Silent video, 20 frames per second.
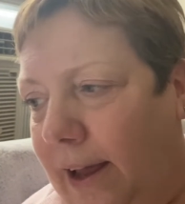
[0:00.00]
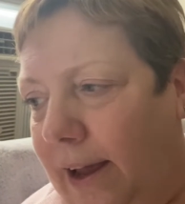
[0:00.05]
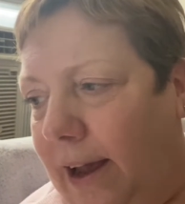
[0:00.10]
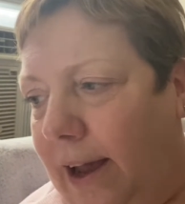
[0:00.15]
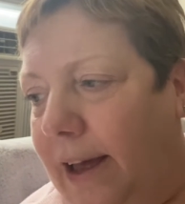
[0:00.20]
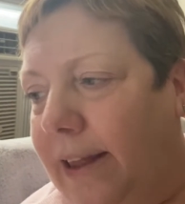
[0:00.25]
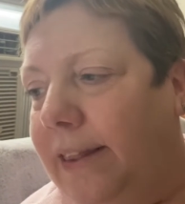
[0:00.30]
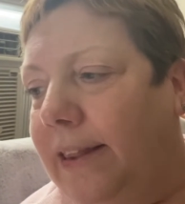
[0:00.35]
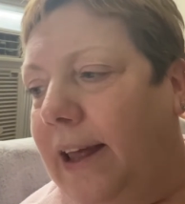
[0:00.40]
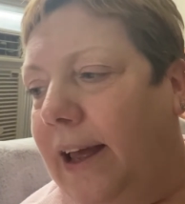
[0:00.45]

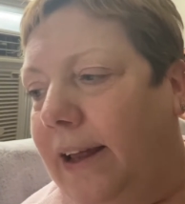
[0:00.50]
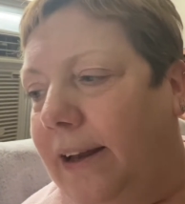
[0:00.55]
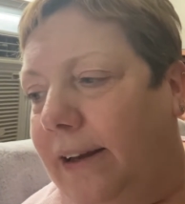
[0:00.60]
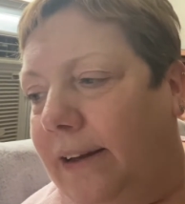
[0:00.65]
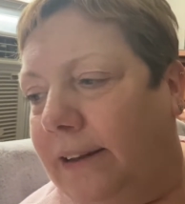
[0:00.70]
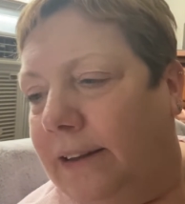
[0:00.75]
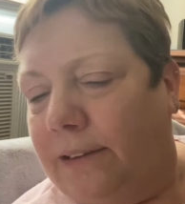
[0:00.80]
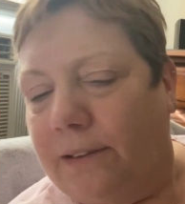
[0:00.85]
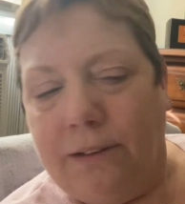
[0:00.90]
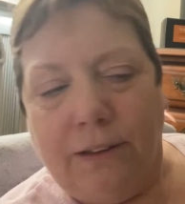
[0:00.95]
And then
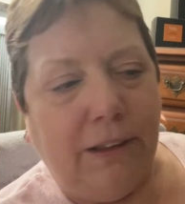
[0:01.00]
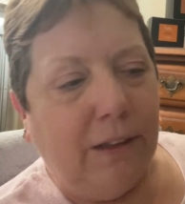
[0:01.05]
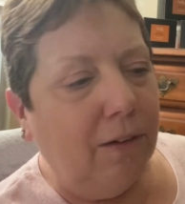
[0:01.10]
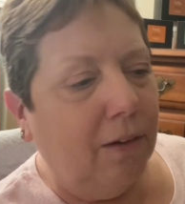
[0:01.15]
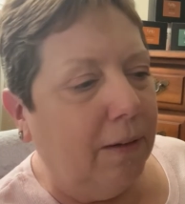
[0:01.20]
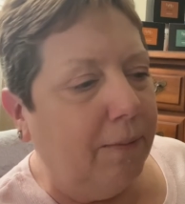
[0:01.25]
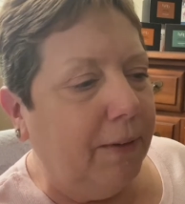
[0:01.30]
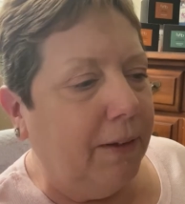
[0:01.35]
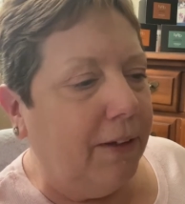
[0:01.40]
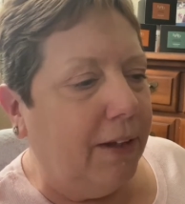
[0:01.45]
I thought, you know,
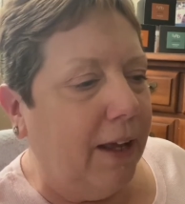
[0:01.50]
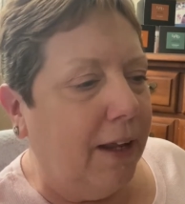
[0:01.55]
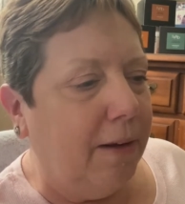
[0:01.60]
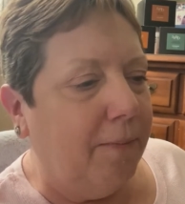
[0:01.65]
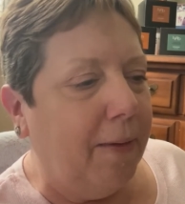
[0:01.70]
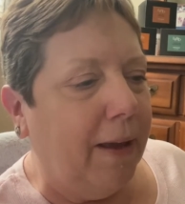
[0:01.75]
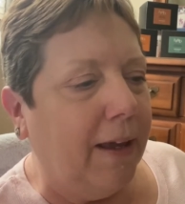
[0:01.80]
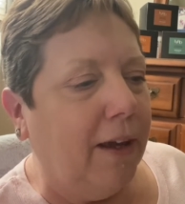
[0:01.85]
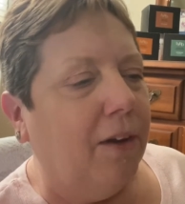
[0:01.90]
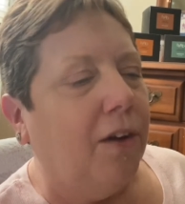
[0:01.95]
let me go down and
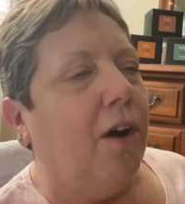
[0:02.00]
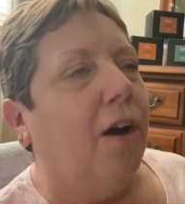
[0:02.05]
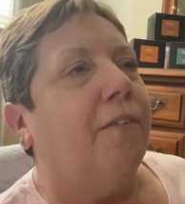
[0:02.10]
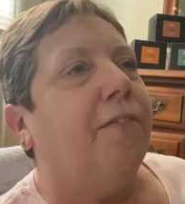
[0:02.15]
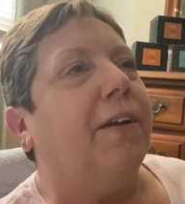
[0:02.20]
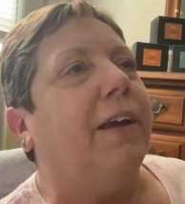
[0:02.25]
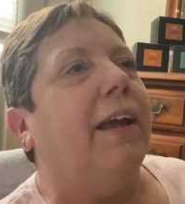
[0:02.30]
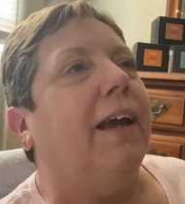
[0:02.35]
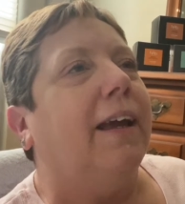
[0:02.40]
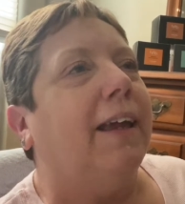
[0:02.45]
make a
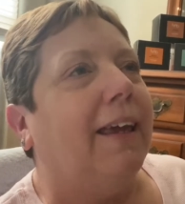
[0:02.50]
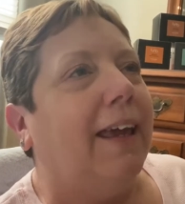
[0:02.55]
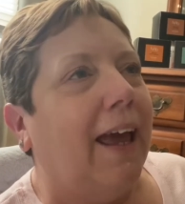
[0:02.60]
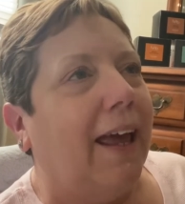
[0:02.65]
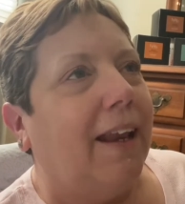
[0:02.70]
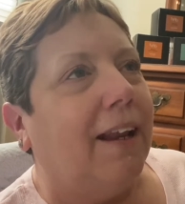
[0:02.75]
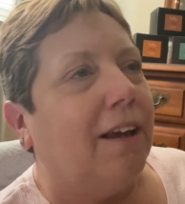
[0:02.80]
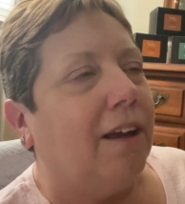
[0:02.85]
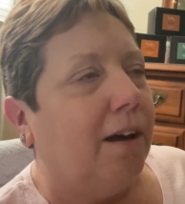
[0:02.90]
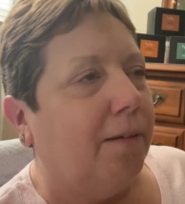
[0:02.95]
coffee.
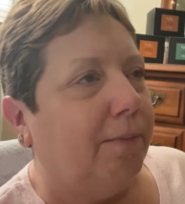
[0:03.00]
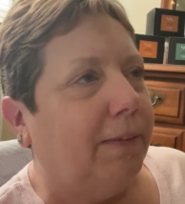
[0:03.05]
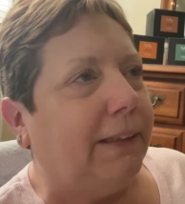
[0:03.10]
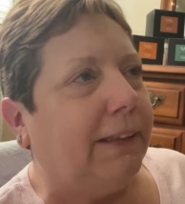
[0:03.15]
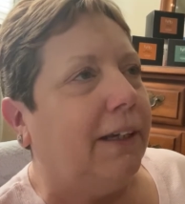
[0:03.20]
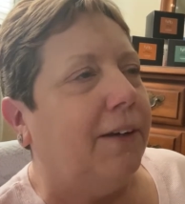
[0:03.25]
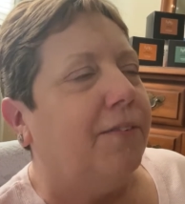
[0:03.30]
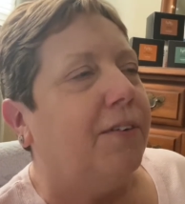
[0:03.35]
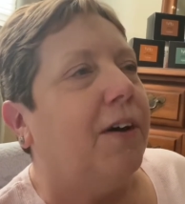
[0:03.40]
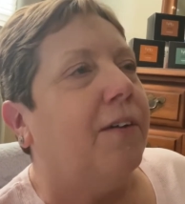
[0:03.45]
Again, I cut
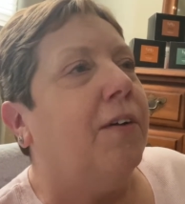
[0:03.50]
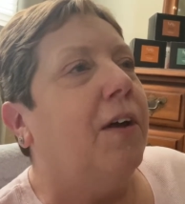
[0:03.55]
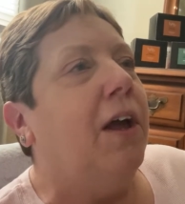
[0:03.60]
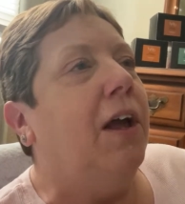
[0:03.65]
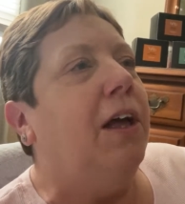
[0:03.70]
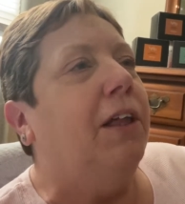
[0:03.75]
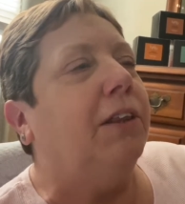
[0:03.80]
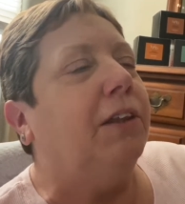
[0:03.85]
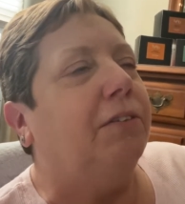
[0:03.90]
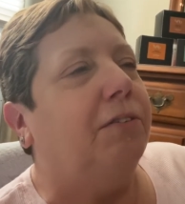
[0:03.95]
myself off.
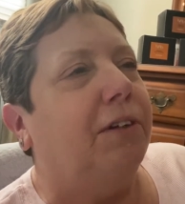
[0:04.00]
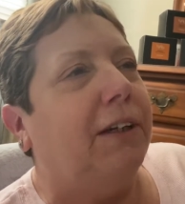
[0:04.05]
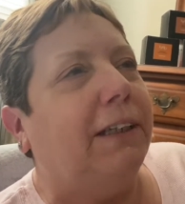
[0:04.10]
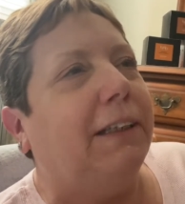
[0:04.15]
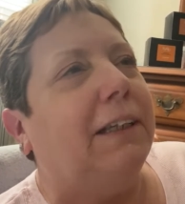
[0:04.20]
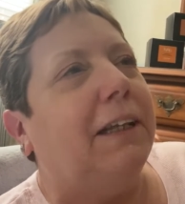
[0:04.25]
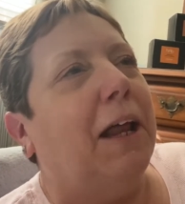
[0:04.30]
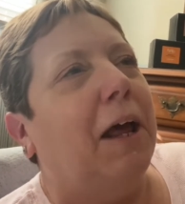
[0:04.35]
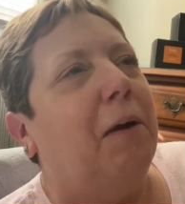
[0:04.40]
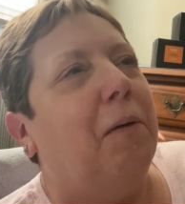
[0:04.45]
The
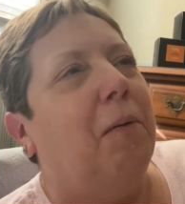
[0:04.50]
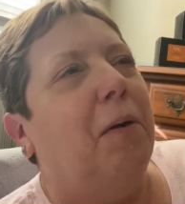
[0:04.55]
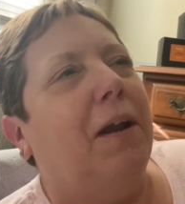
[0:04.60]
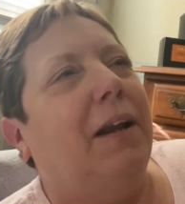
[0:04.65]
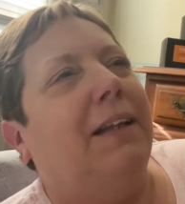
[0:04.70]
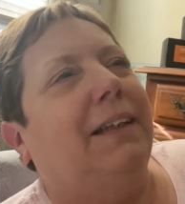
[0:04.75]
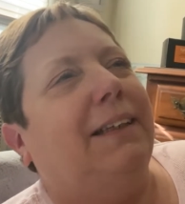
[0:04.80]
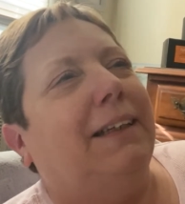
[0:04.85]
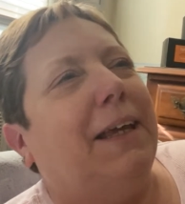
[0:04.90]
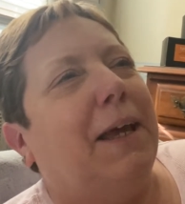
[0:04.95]
reason I
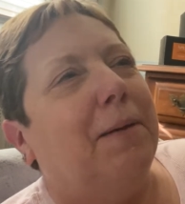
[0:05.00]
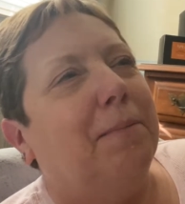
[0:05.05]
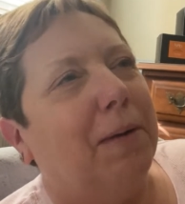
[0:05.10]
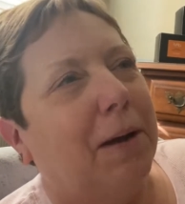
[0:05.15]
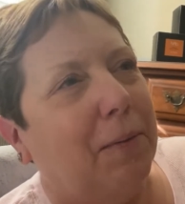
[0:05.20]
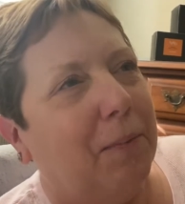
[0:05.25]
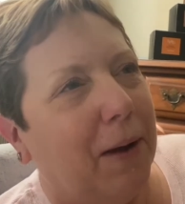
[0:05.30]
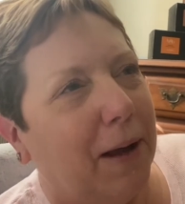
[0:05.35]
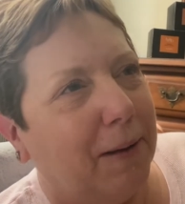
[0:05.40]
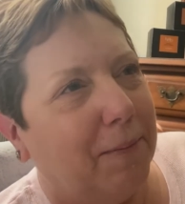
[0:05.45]
wanted to get my
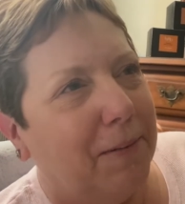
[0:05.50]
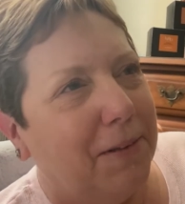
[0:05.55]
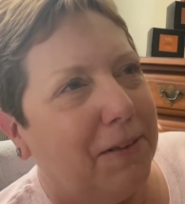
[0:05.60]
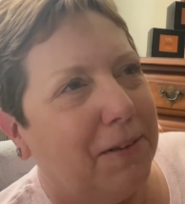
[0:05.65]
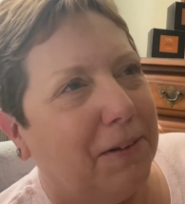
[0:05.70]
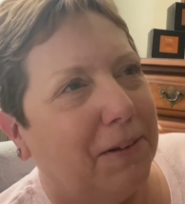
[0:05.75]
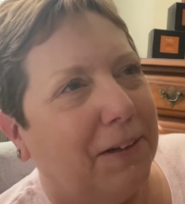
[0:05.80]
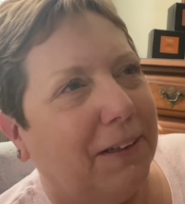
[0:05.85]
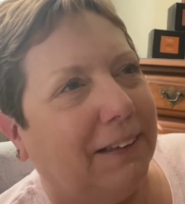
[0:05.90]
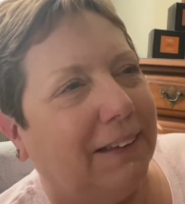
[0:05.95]
Wegmans
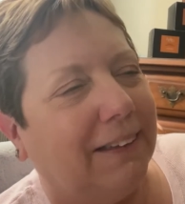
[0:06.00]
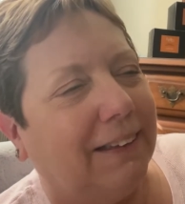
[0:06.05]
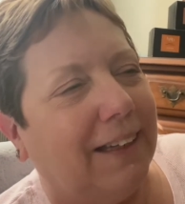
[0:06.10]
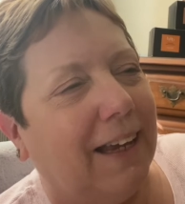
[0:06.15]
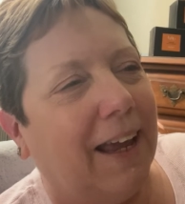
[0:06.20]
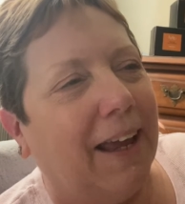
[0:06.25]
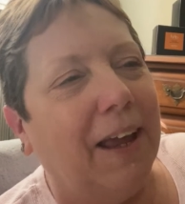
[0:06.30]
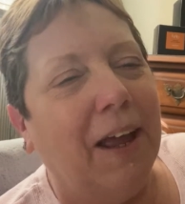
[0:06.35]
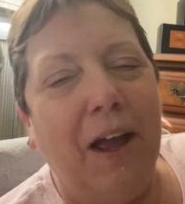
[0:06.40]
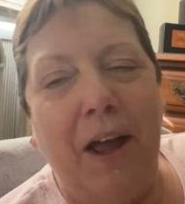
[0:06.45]
order
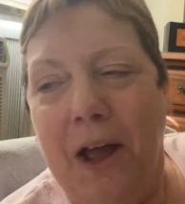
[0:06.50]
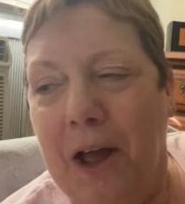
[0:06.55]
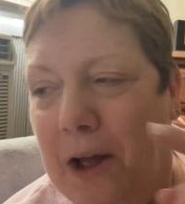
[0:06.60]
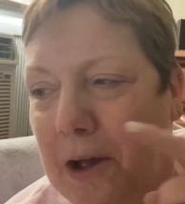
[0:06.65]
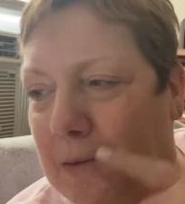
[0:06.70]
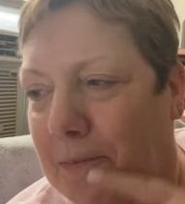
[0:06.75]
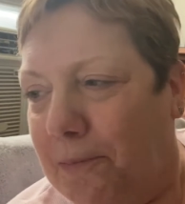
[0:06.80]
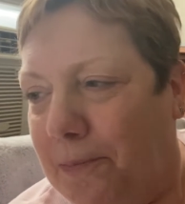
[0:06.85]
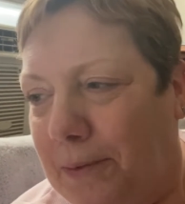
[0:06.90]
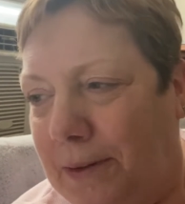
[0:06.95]
today,
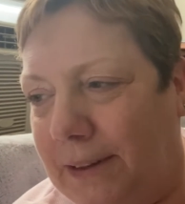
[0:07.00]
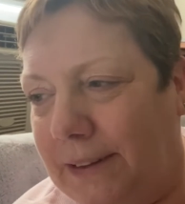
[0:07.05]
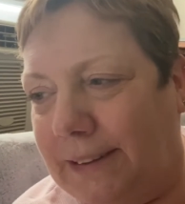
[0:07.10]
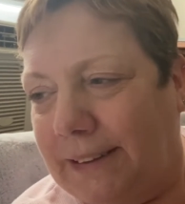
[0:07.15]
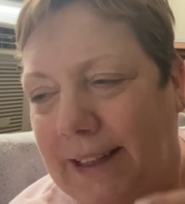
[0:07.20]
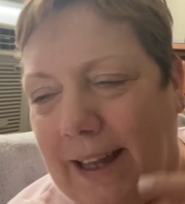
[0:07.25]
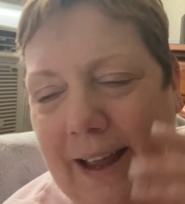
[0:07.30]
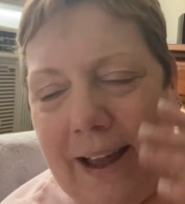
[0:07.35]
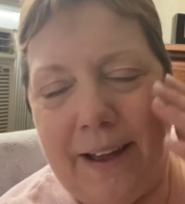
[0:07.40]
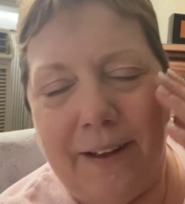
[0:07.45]
because
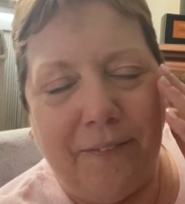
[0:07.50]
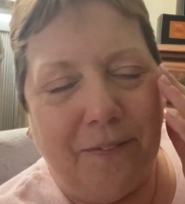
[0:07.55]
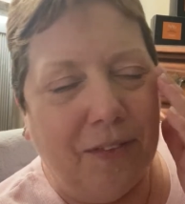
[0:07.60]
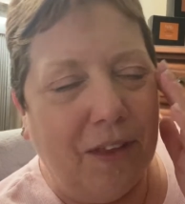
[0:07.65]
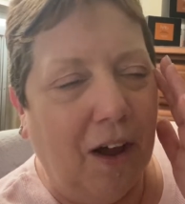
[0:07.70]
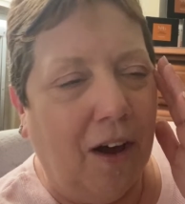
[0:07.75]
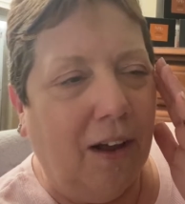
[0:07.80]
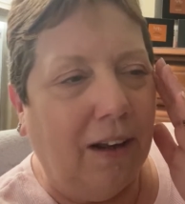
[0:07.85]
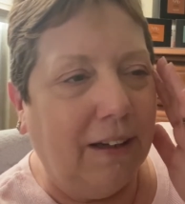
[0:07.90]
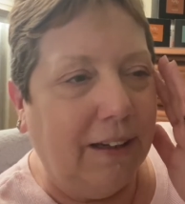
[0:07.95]
they have
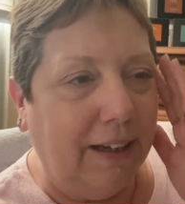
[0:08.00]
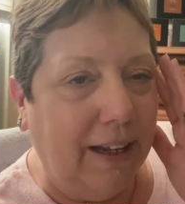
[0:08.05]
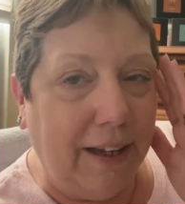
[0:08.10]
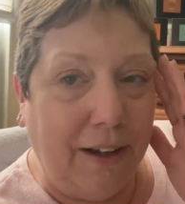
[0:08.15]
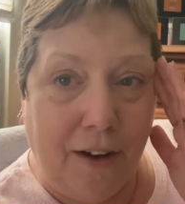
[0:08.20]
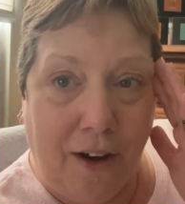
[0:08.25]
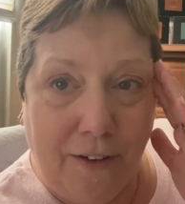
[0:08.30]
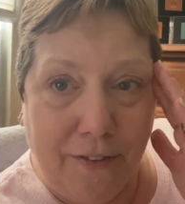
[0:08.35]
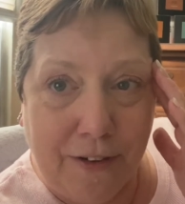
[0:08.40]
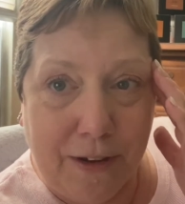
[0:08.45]
the holiday
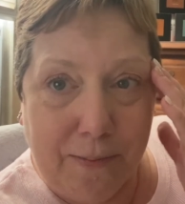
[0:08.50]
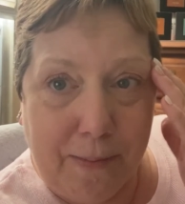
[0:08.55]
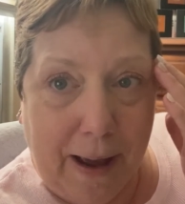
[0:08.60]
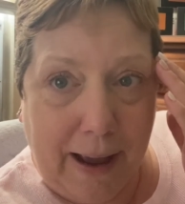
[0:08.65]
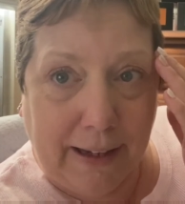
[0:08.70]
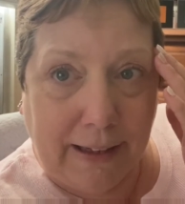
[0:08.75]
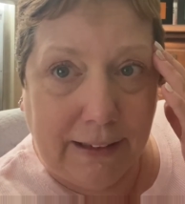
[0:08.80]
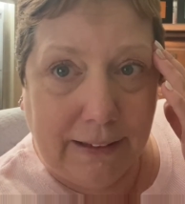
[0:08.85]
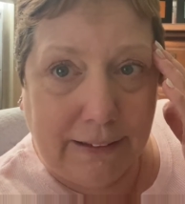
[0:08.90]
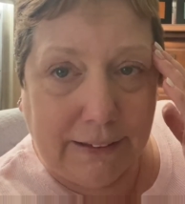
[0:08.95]
coffee
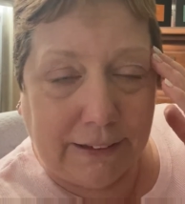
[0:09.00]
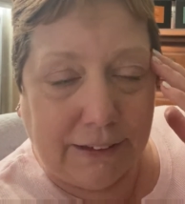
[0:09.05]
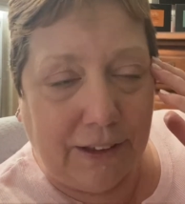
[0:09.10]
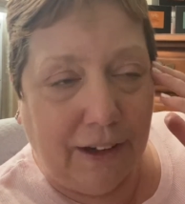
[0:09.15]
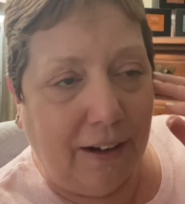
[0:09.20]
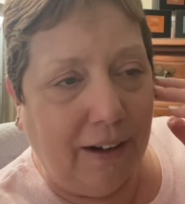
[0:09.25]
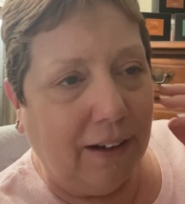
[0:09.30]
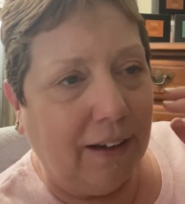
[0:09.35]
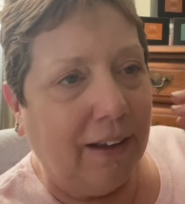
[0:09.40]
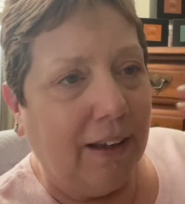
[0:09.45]
back in
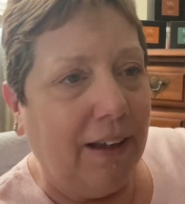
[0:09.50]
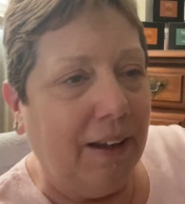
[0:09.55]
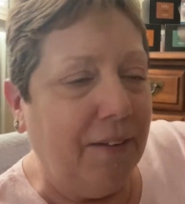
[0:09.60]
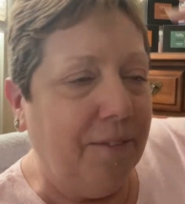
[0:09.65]
stock.